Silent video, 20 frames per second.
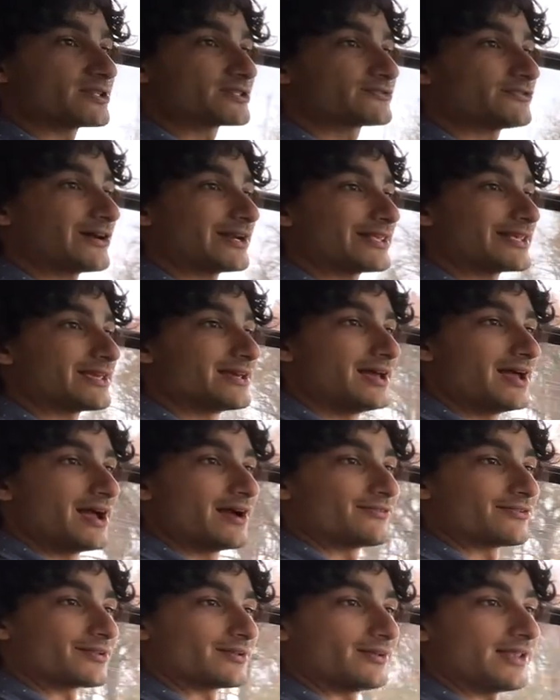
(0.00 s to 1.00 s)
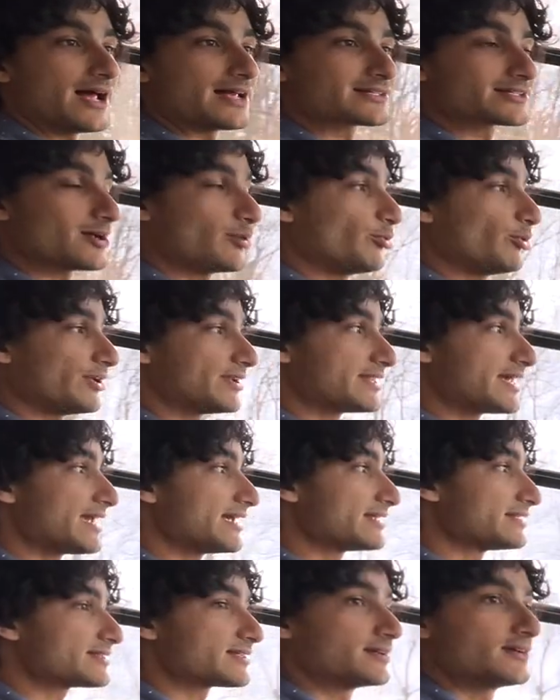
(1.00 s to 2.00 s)
It's funny, for the last couple of
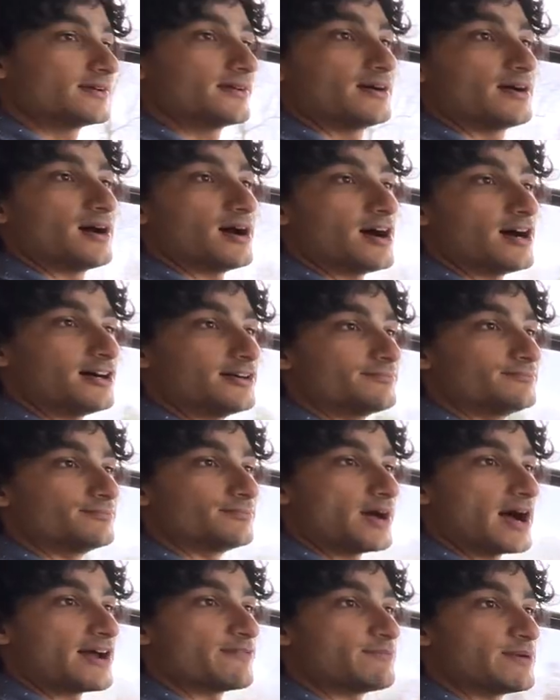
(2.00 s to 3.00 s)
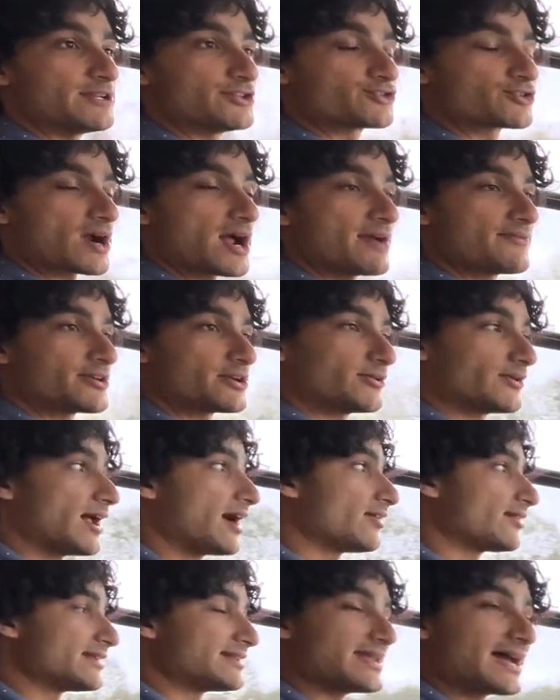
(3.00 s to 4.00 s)
days, um, I've been driving
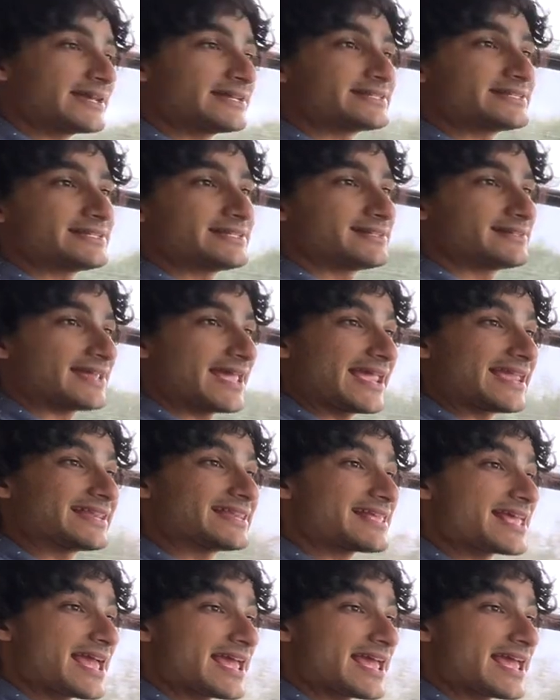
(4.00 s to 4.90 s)
around a 1988